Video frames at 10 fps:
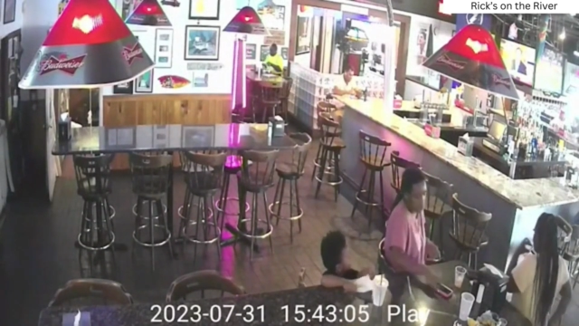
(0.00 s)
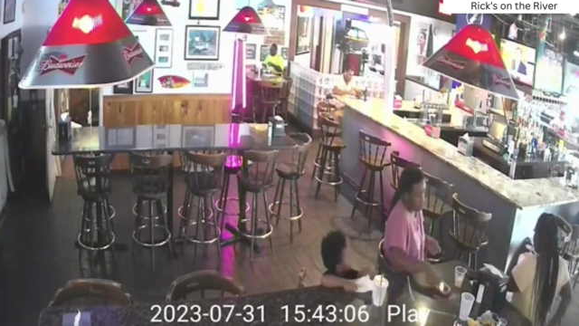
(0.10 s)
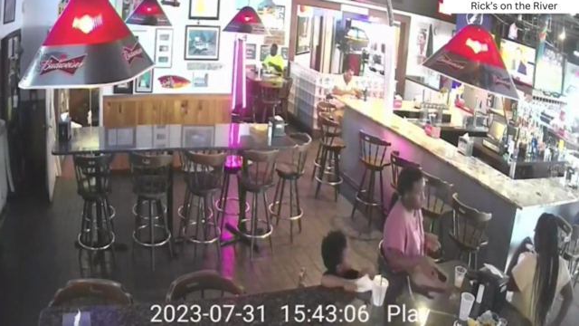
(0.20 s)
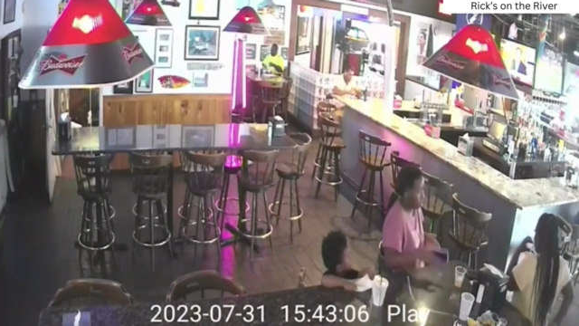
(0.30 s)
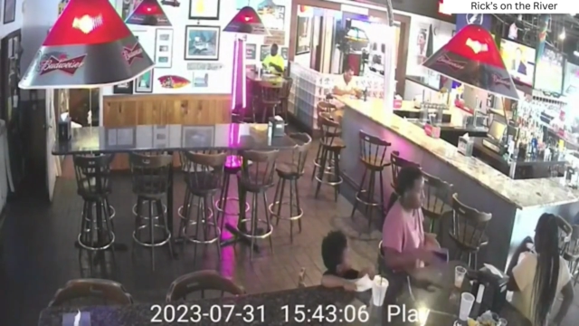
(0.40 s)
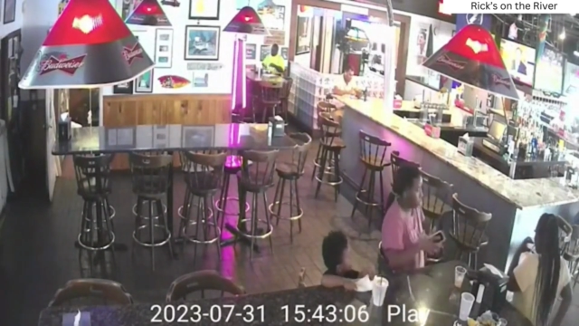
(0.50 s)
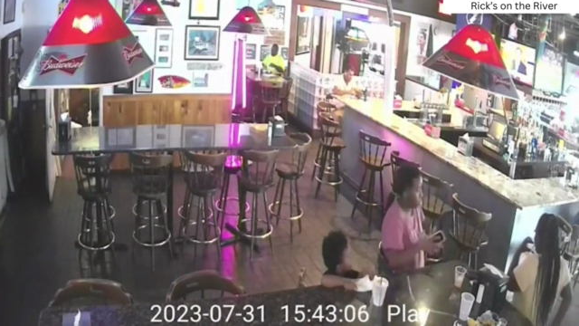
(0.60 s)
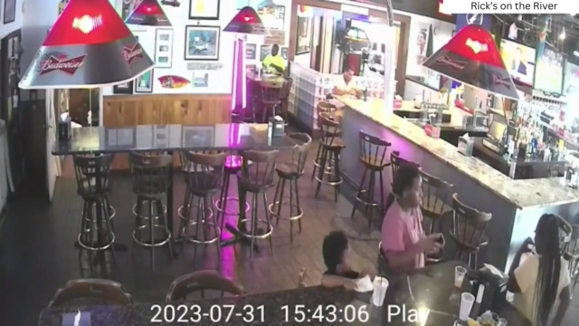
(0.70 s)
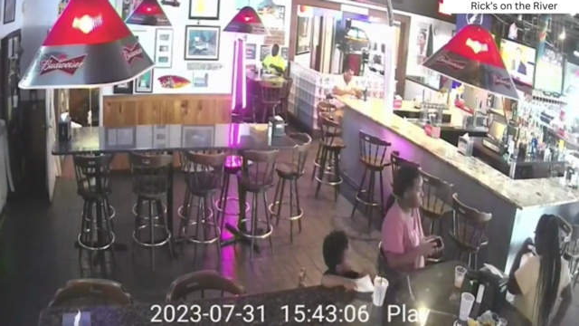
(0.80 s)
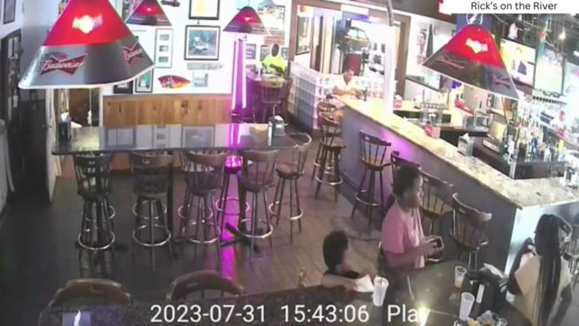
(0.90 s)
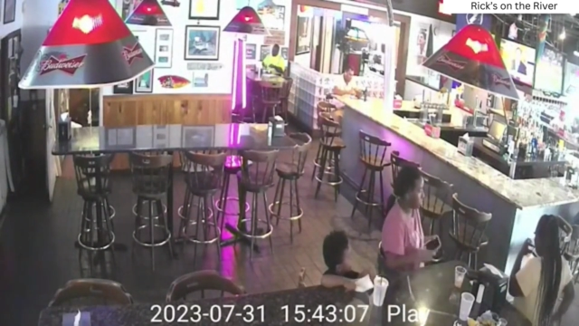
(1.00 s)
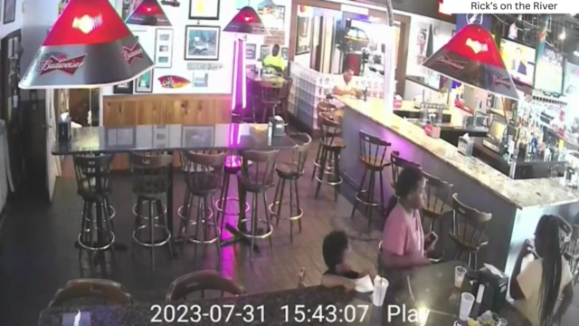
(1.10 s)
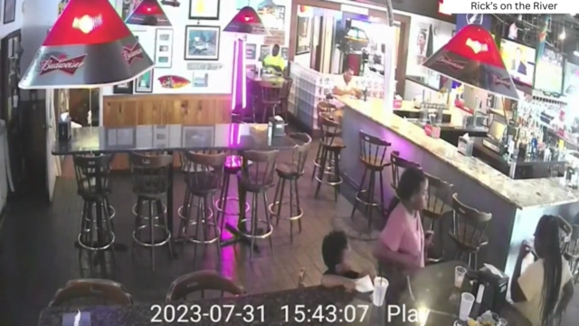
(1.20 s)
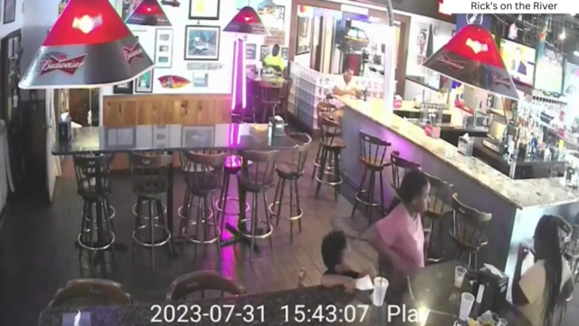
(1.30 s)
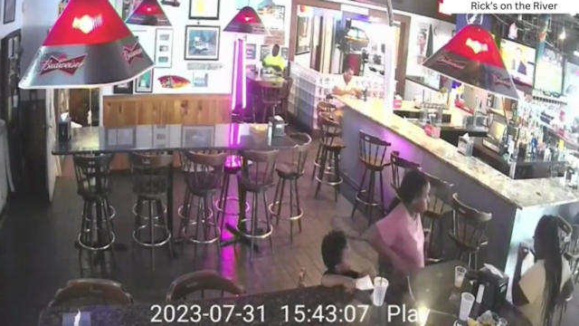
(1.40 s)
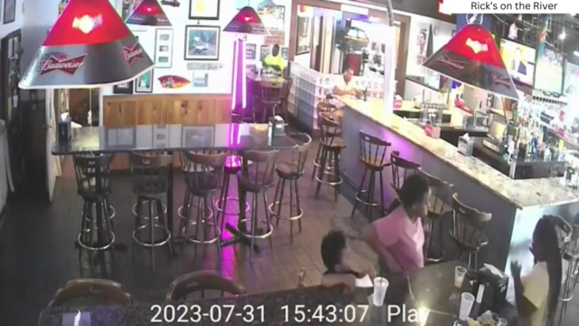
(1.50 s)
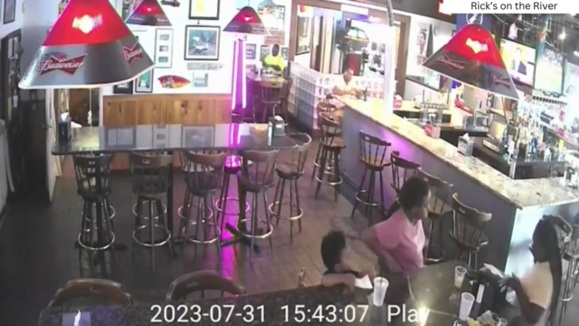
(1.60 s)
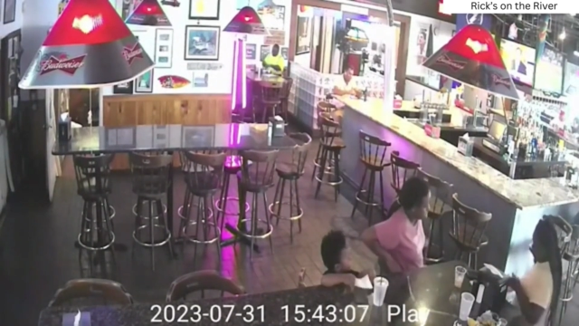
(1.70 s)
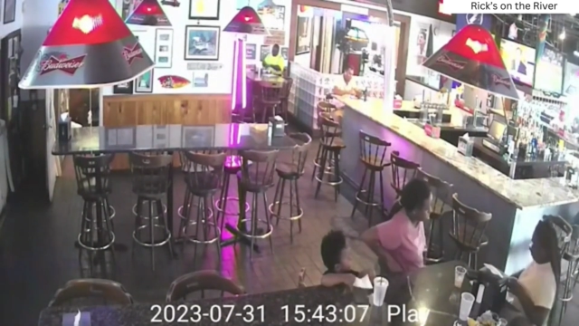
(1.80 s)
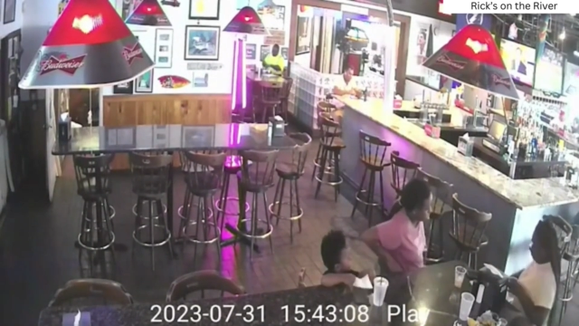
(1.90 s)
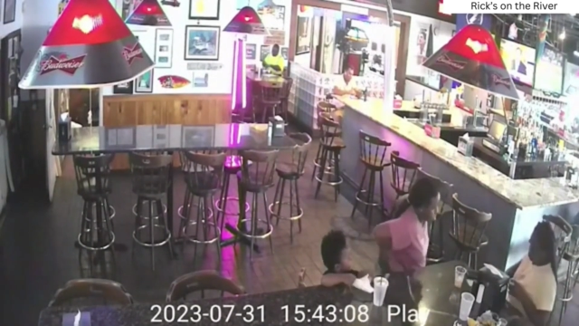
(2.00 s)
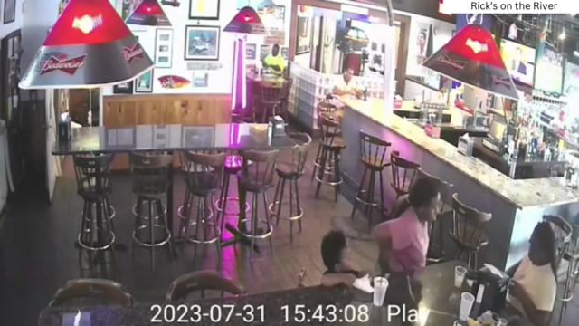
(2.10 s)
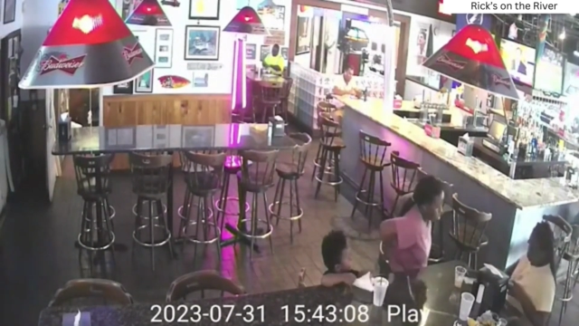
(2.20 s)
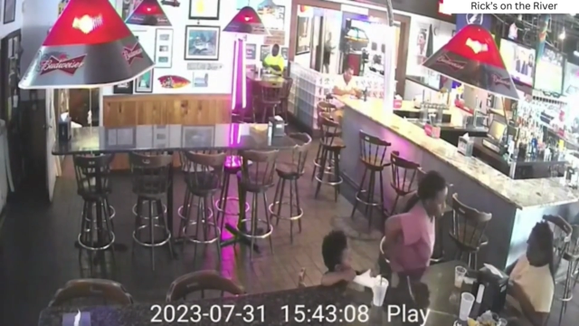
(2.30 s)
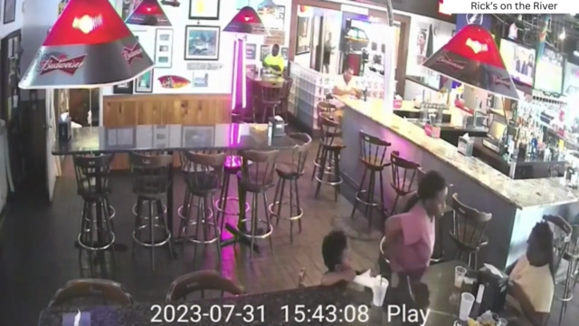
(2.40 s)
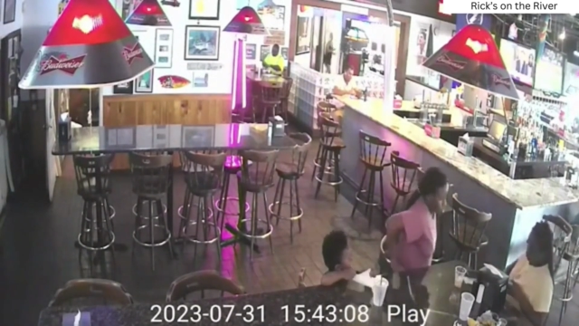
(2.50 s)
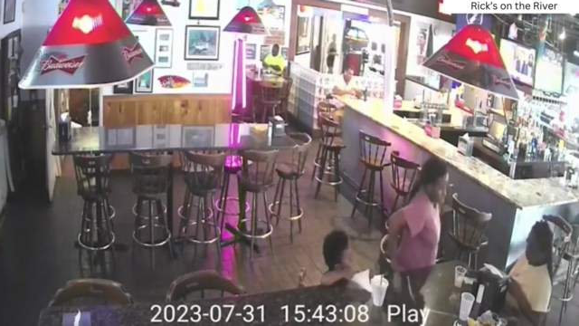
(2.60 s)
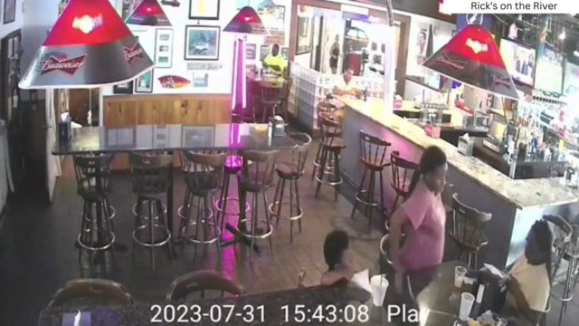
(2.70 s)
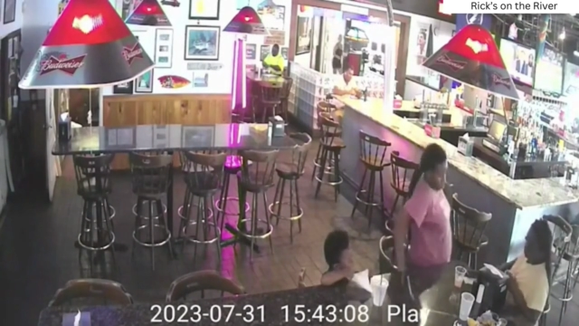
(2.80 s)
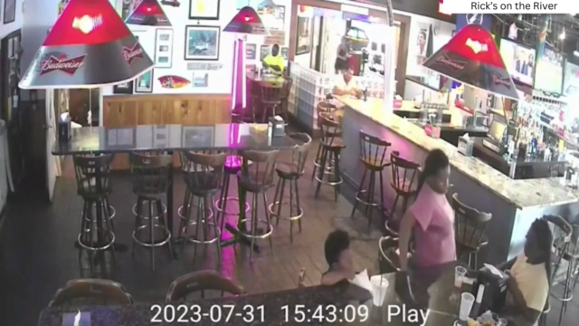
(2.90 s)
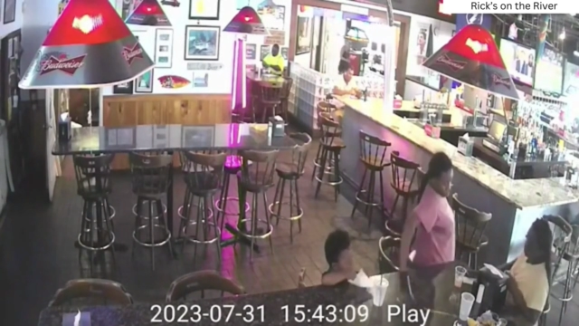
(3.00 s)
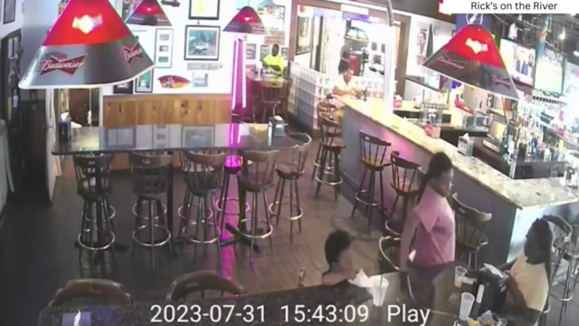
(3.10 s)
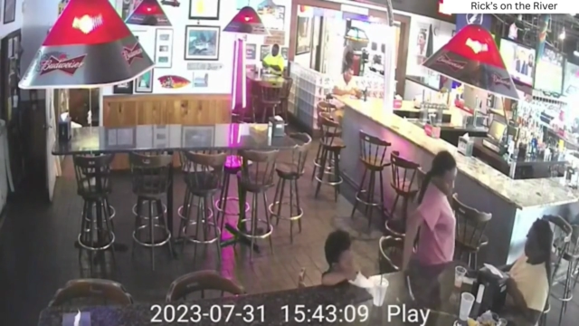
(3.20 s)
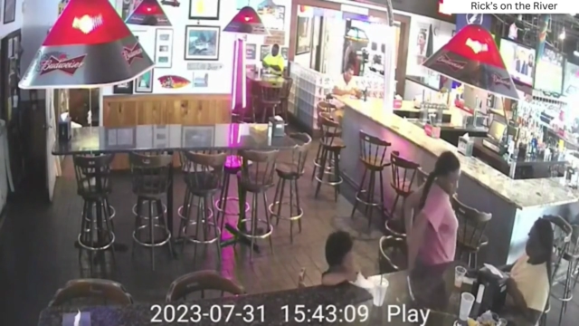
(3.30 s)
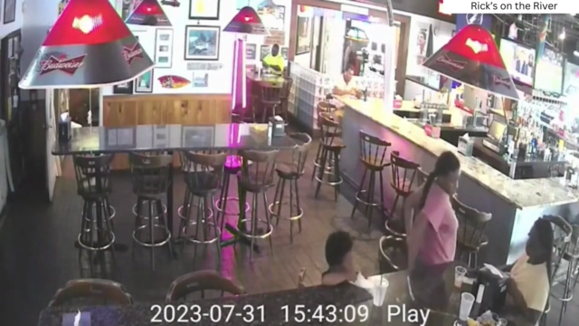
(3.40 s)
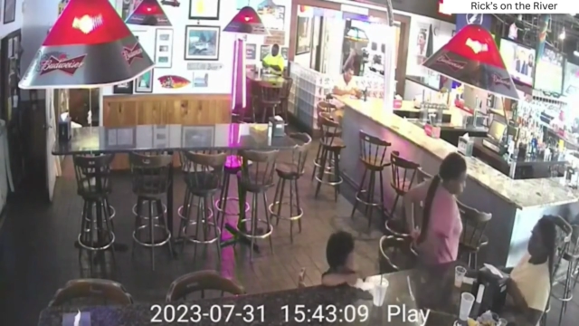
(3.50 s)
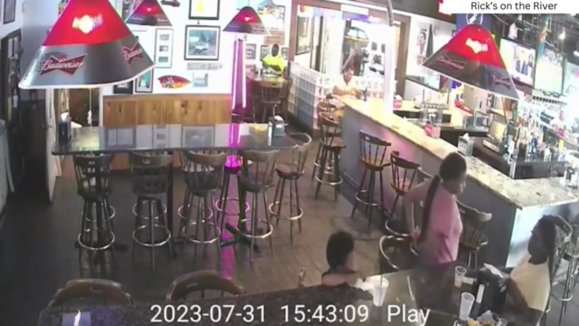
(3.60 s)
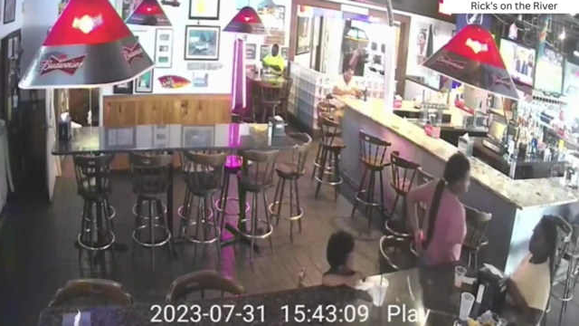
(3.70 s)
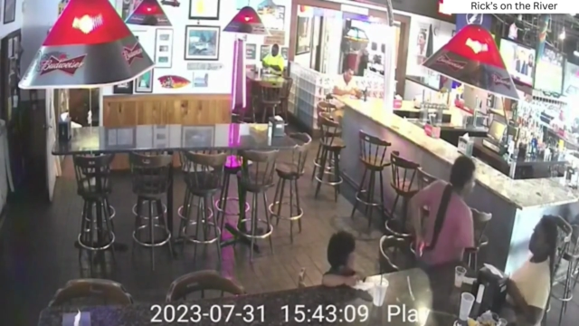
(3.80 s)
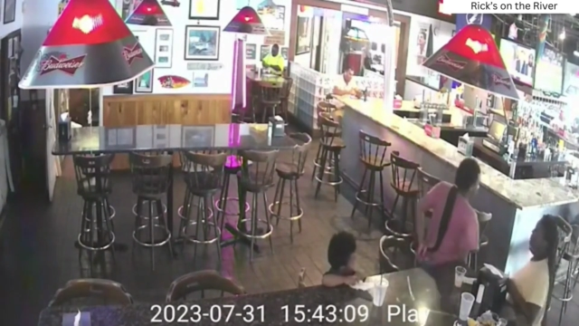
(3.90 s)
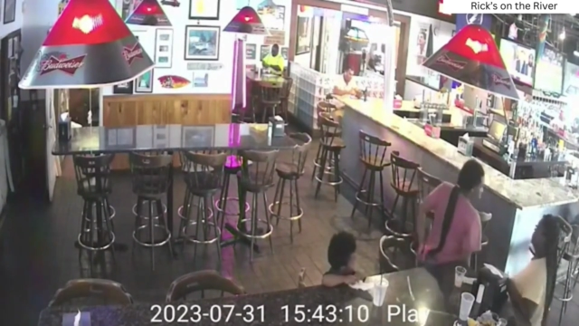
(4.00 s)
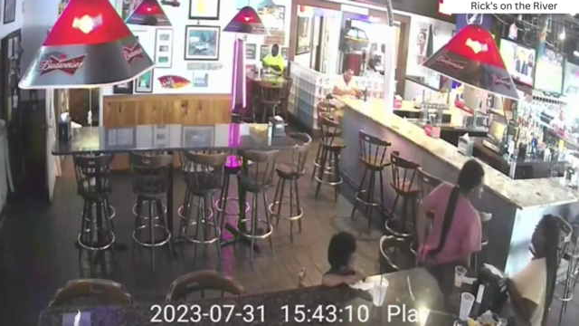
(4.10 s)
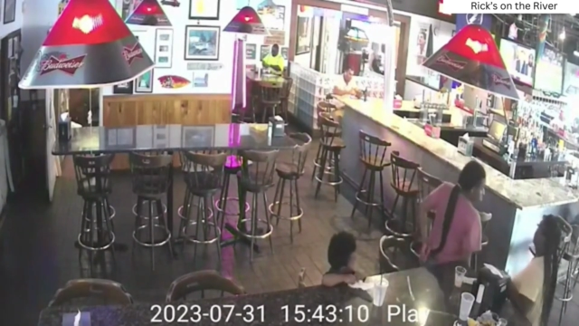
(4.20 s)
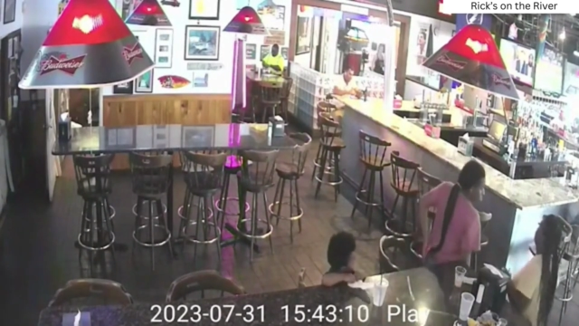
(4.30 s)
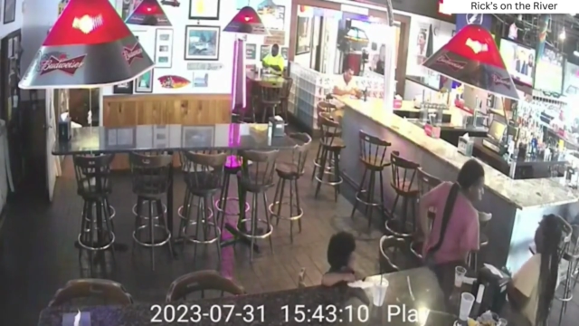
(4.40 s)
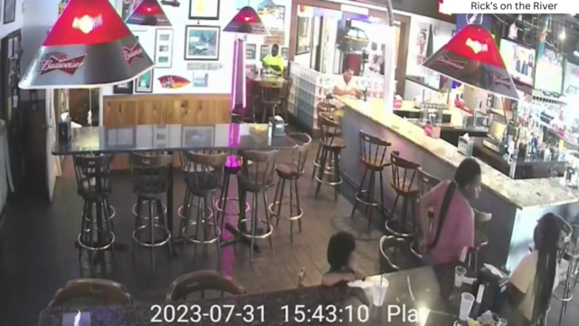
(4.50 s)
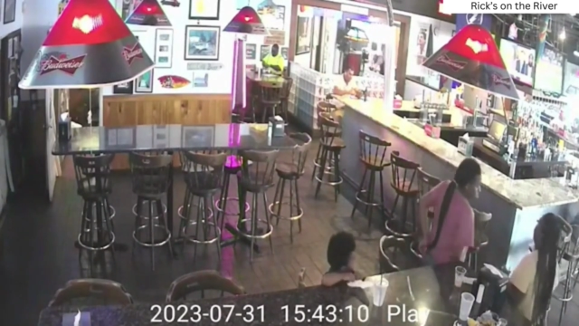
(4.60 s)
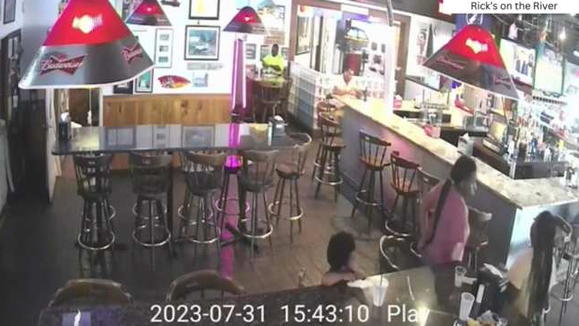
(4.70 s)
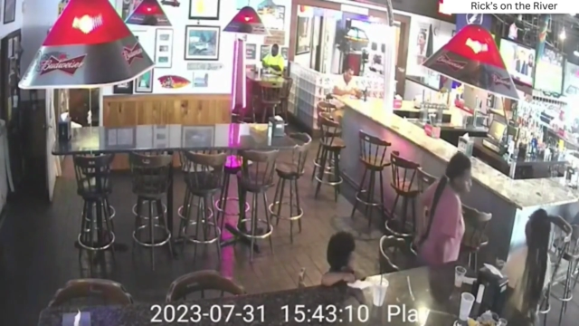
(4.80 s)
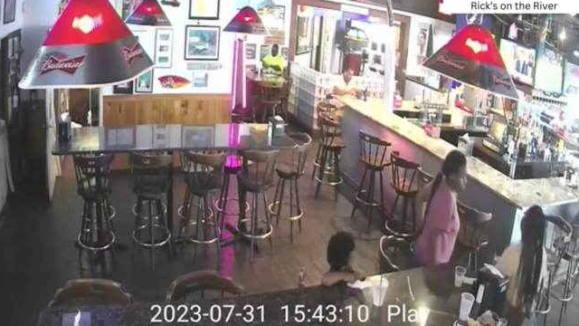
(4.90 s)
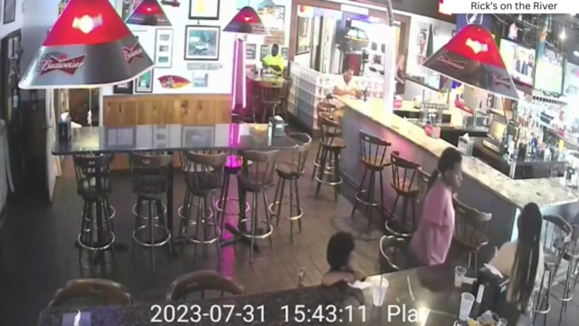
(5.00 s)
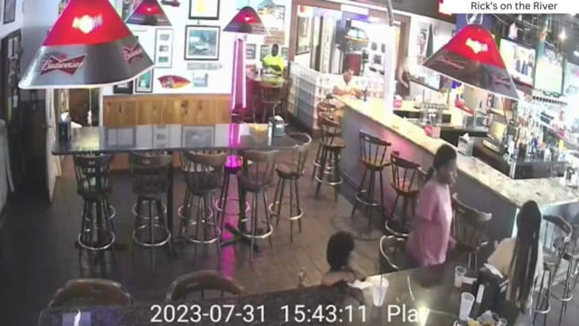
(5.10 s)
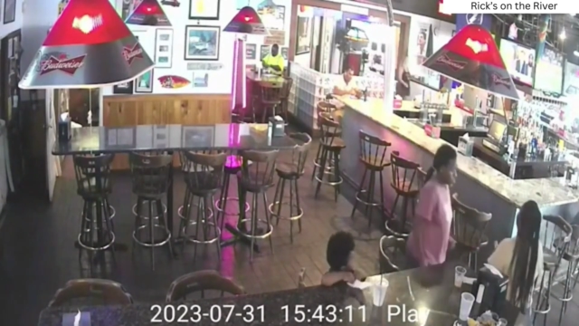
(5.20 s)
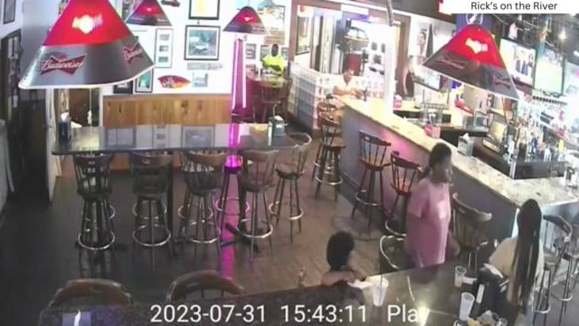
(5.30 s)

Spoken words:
Nobody's mouth can be seen.